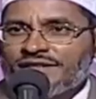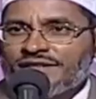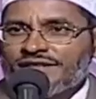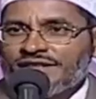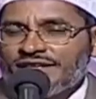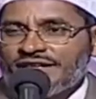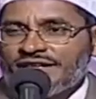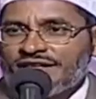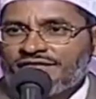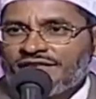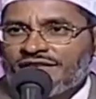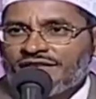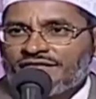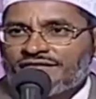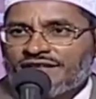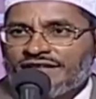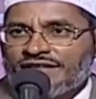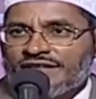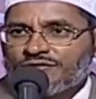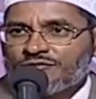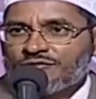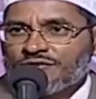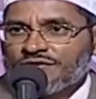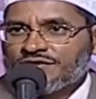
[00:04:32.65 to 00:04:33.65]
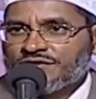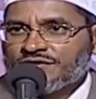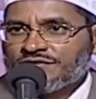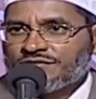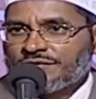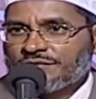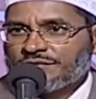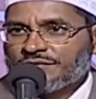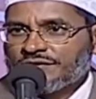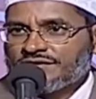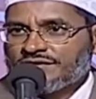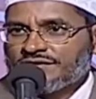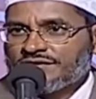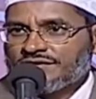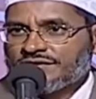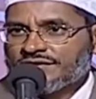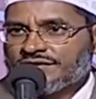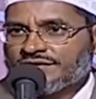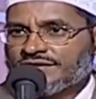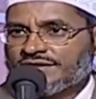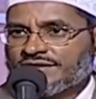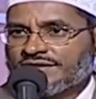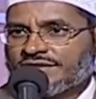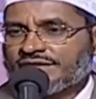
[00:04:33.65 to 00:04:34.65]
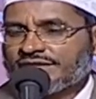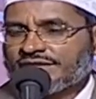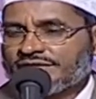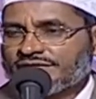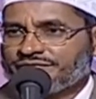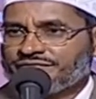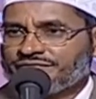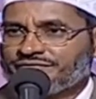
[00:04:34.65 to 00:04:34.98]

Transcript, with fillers: Can we have the next question from the sister side?